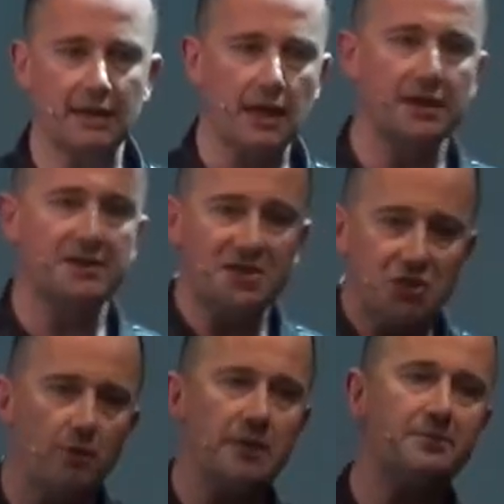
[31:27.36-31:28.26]
lie to
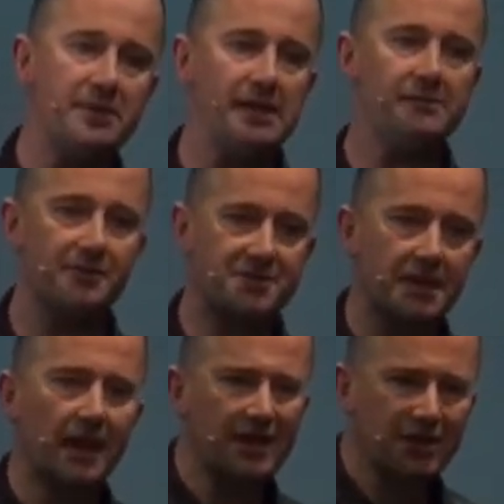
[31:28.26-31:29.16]
so many believers.
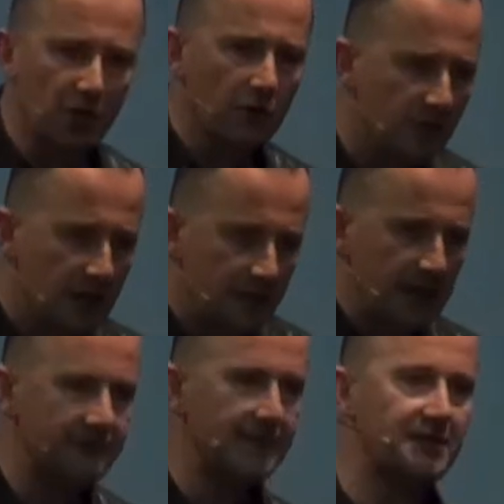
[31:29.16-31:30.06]
You don't really
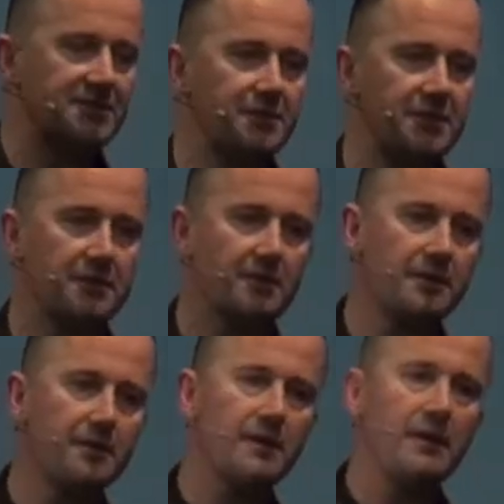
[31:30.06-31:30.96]
believe that, do you?
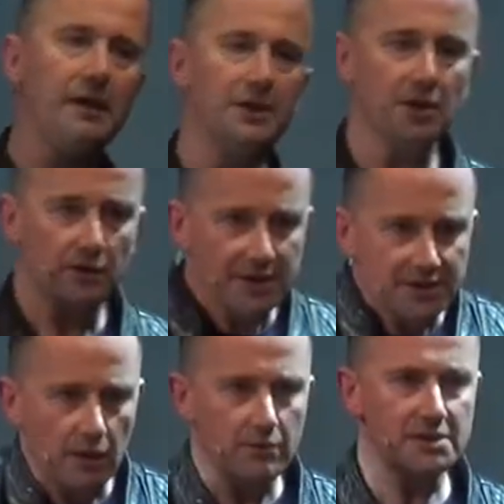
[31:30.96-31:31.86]
You know, and he's
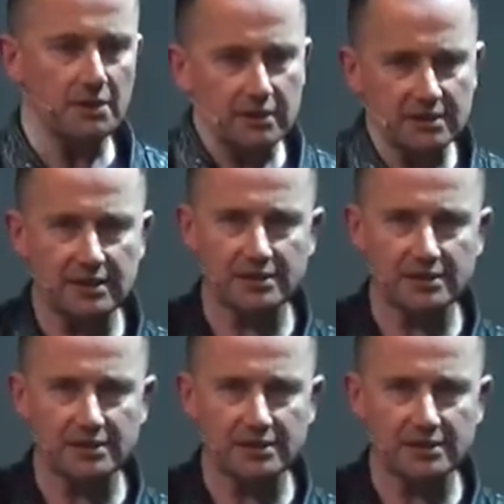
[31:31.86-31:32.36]
always looking to